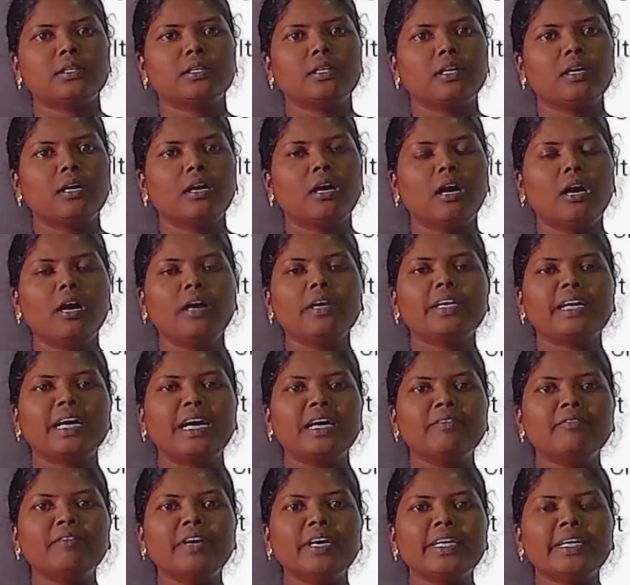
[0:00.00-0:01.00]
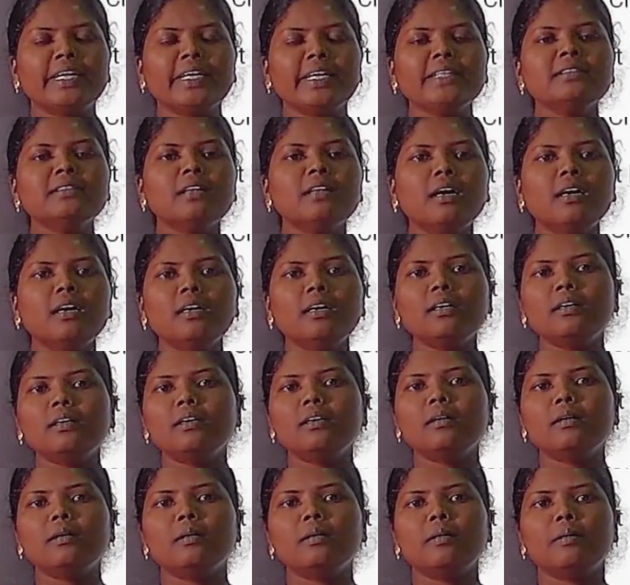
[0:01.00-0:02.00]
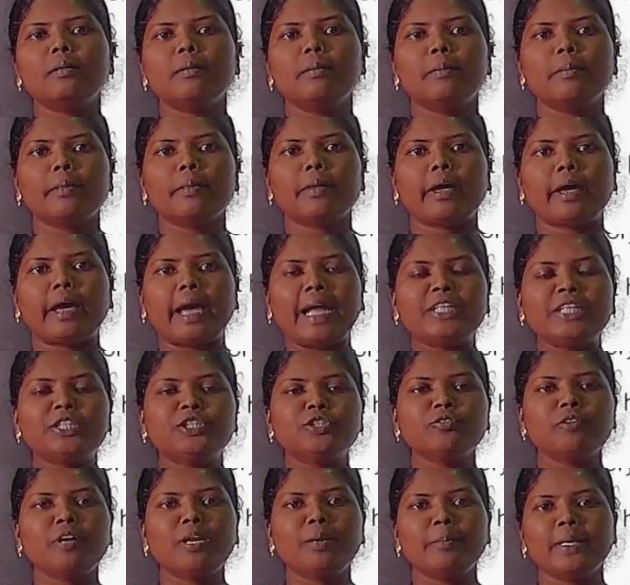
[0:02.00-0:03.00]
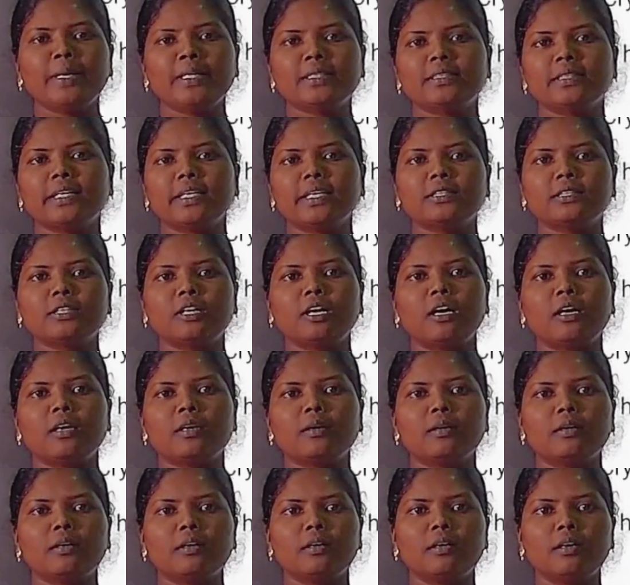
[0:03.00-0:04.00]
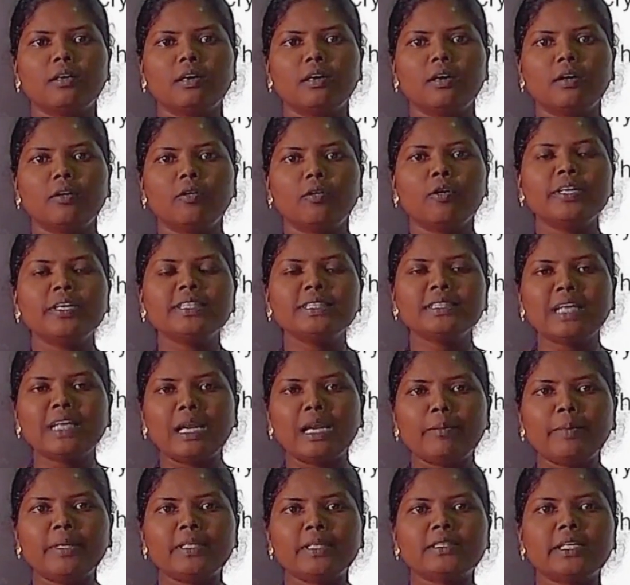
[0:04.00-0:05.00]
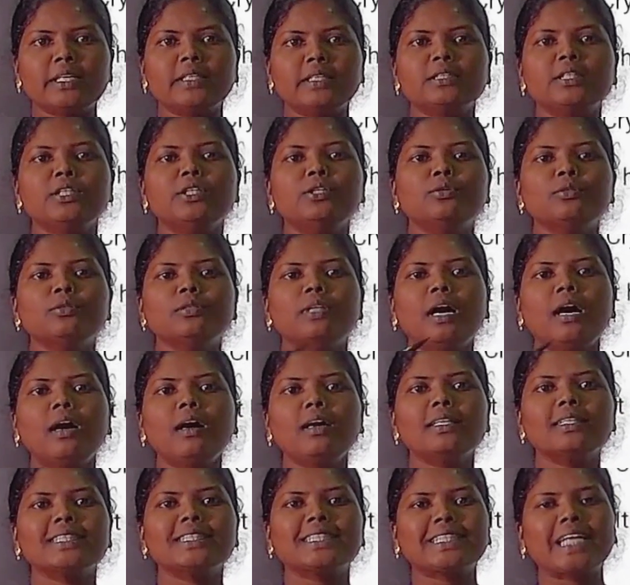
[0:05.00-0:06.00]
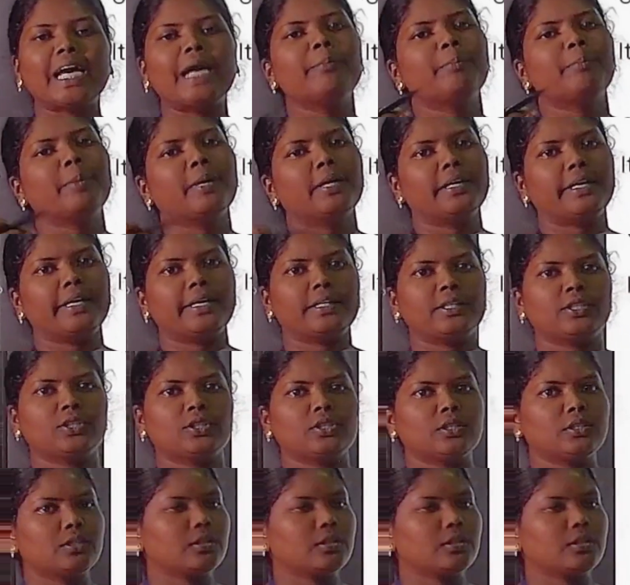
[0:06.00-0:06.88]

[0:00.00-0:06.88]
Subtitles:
or converting the actual message or original message into the ciphertext.